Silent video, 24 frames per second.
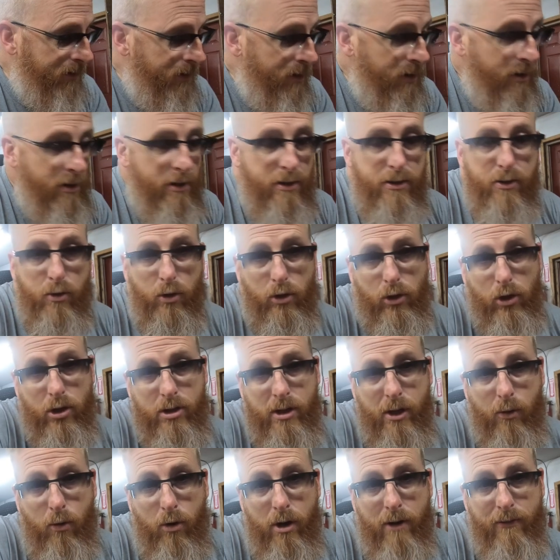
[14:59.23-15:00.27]
So it looks like
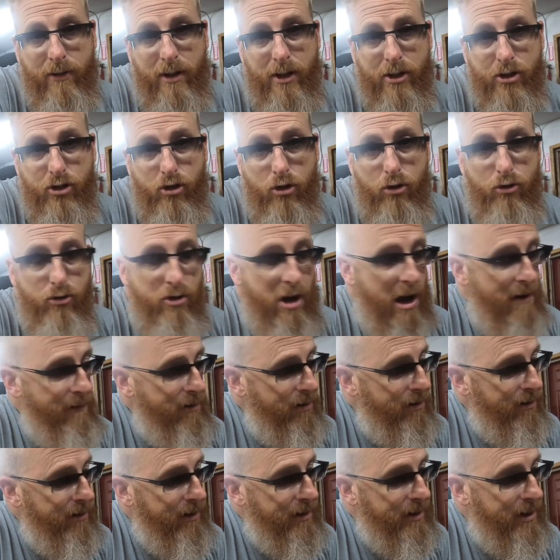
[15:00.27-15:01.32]
we're gonna have to get a screwdriver
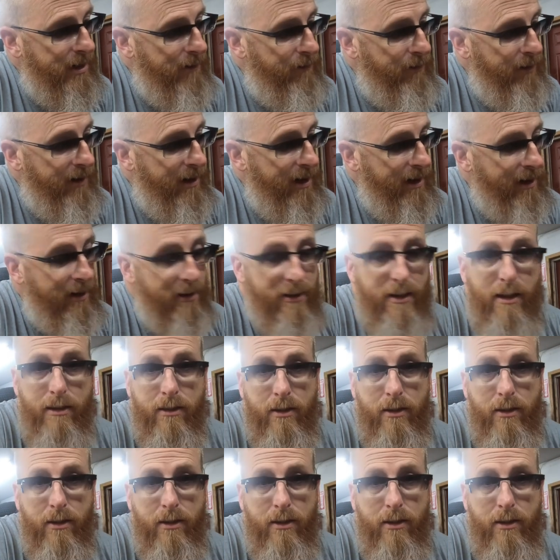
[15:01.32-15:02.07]
and see if we can't get that thing